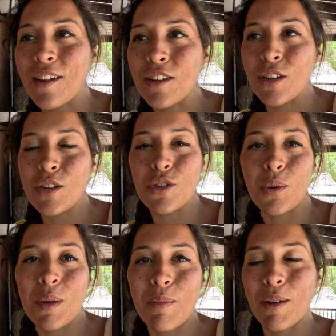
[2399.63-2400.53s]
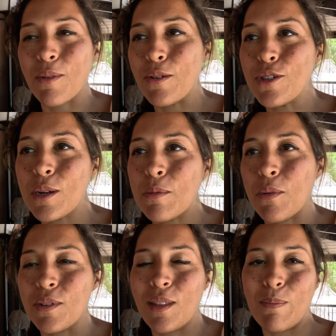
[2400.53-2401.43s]
I got to enjoy my road trip,
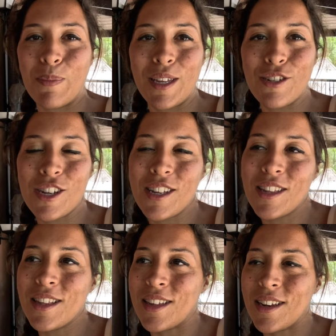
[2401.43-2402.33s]
going to the beaches